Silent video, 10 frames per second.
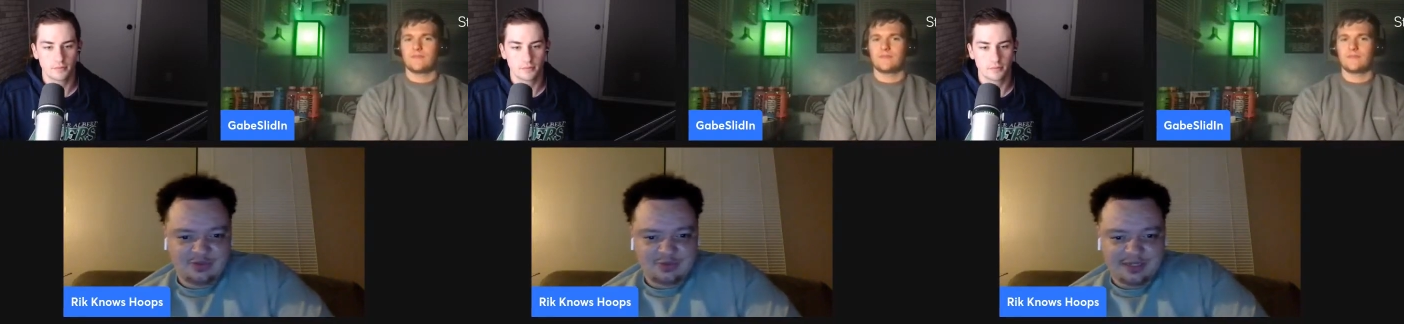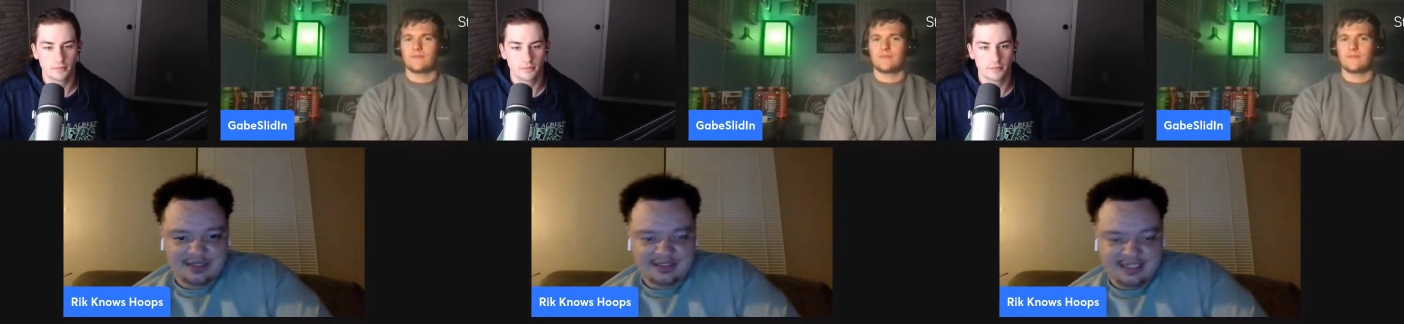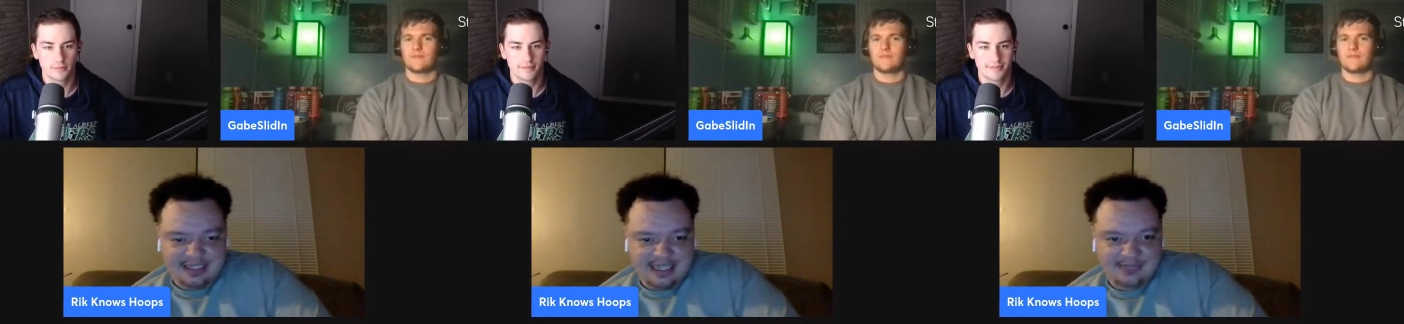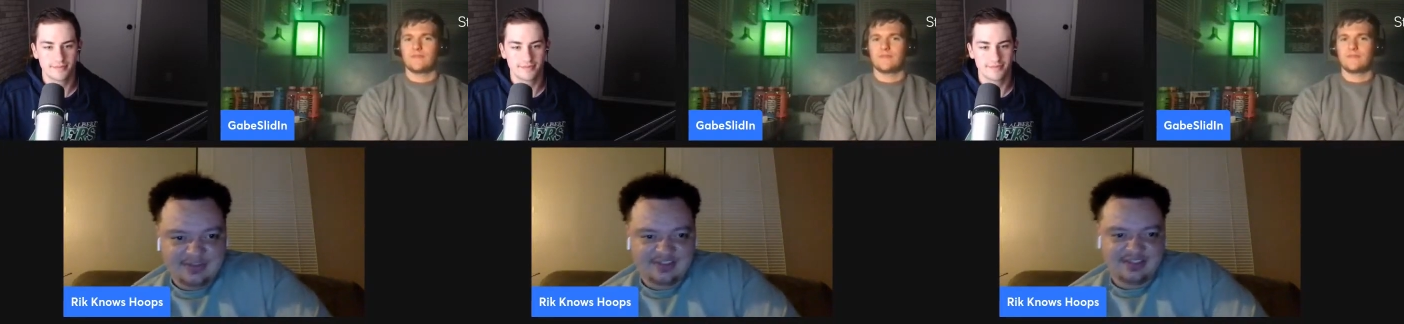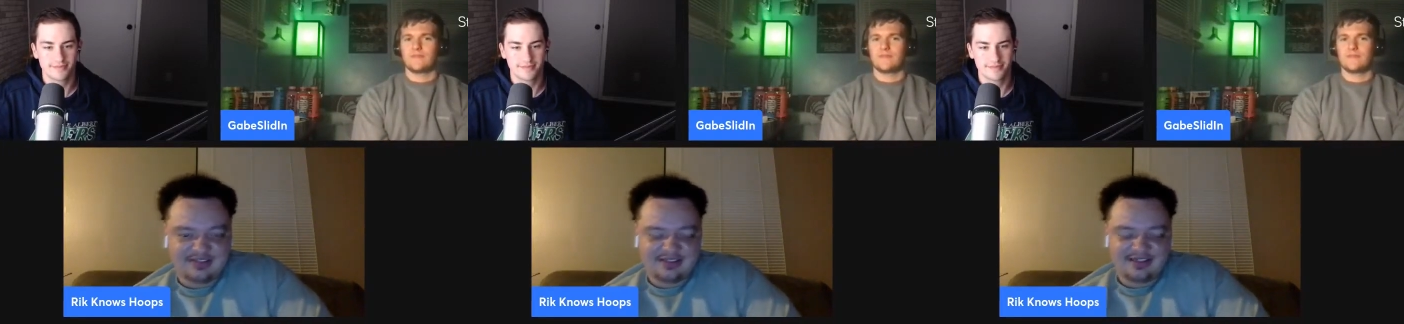Speaker 1: who's played 10 games this
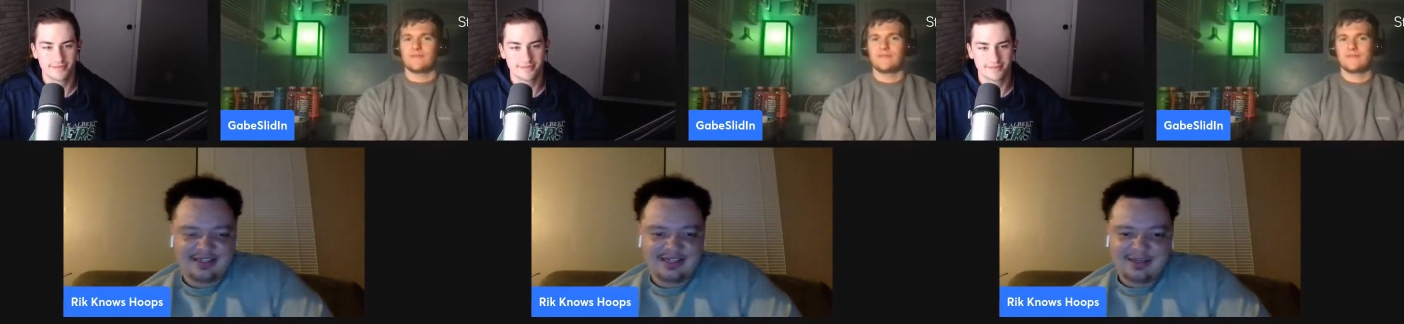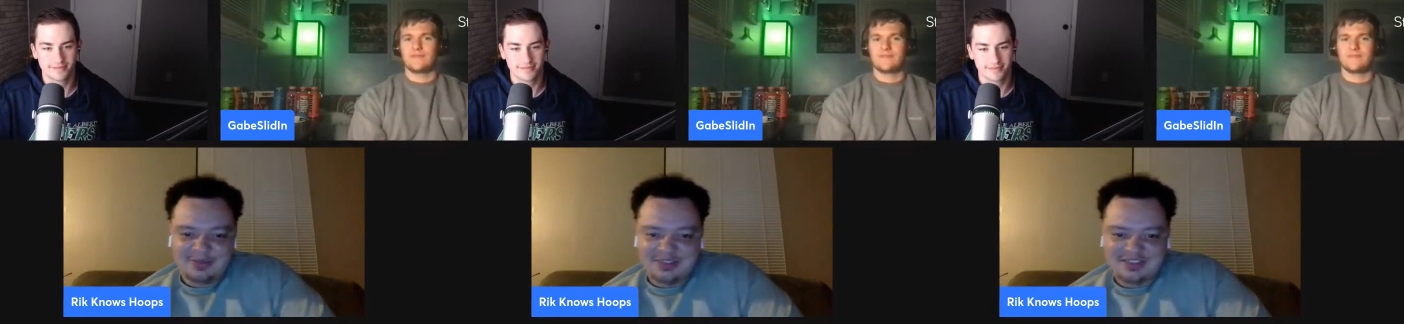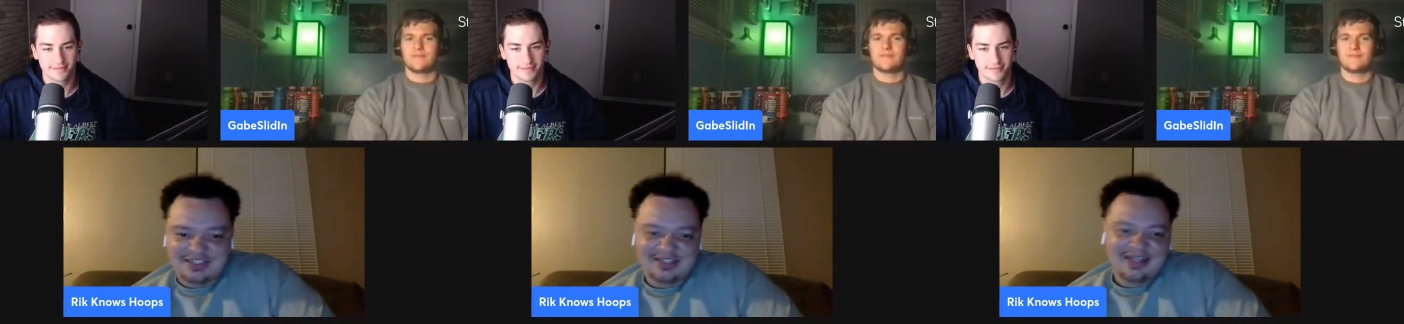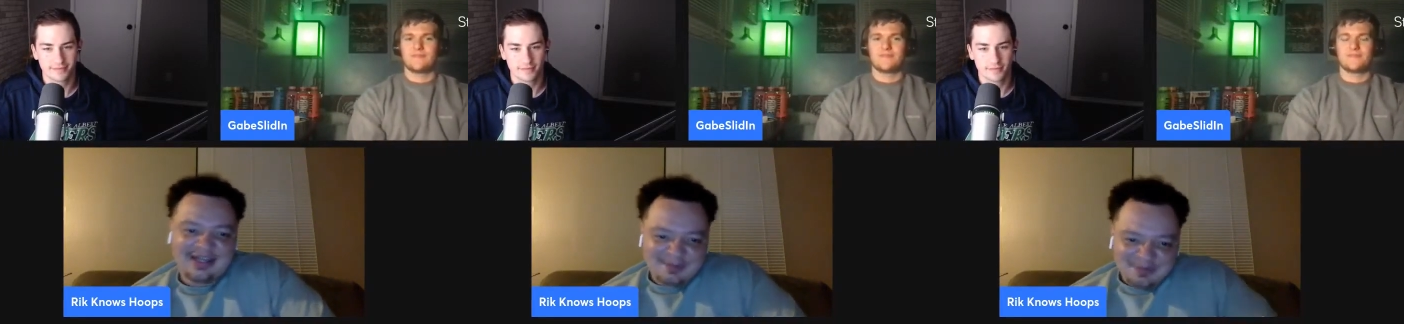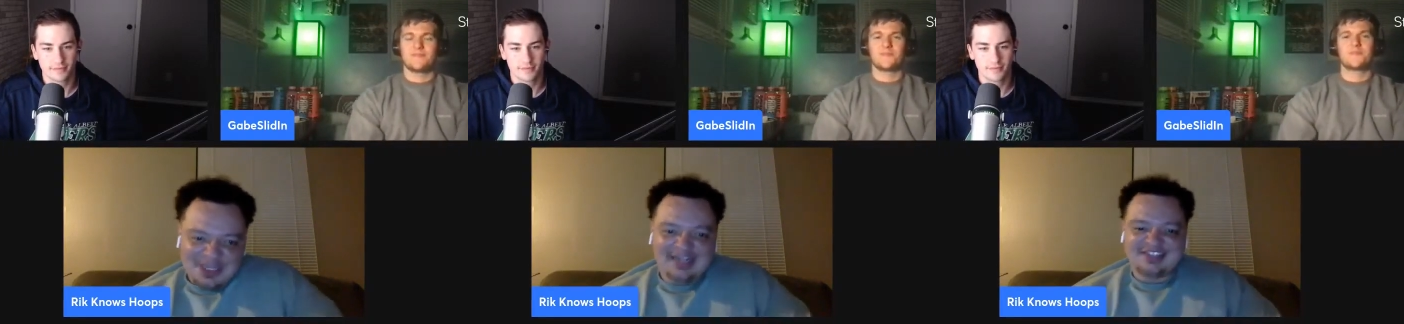season, which is like
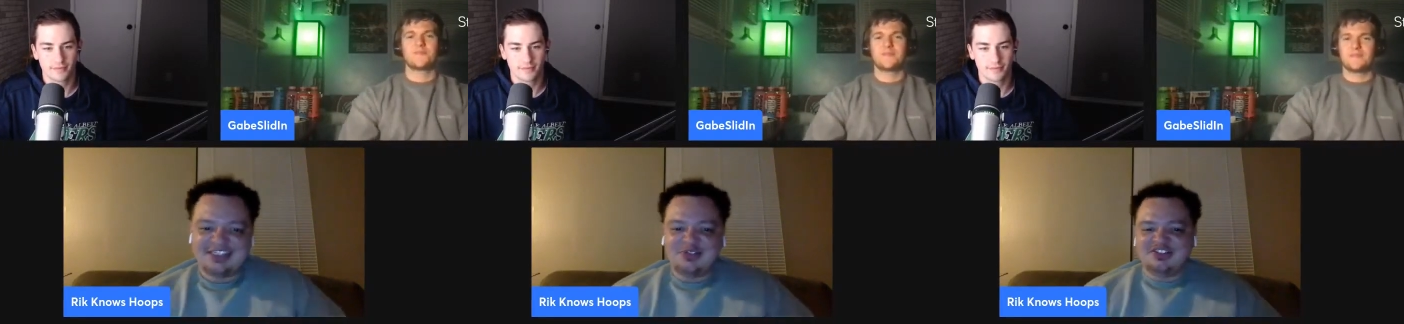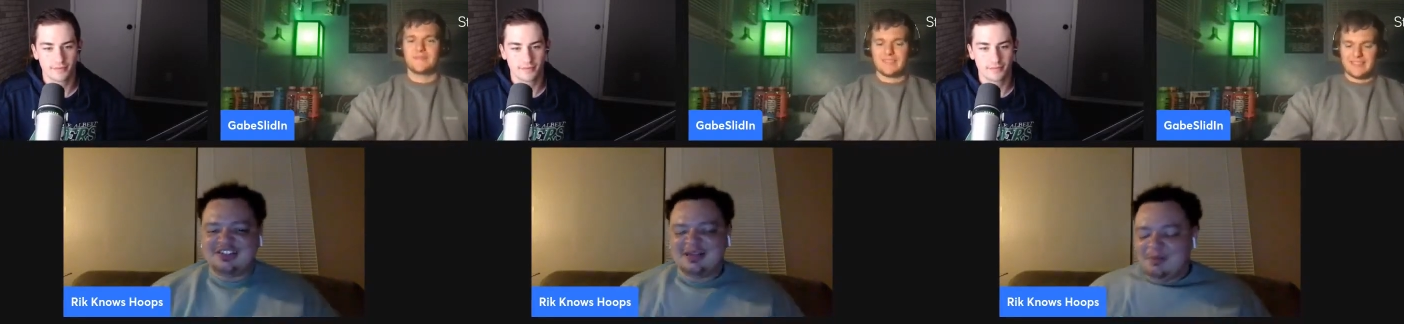okay, that's interesting.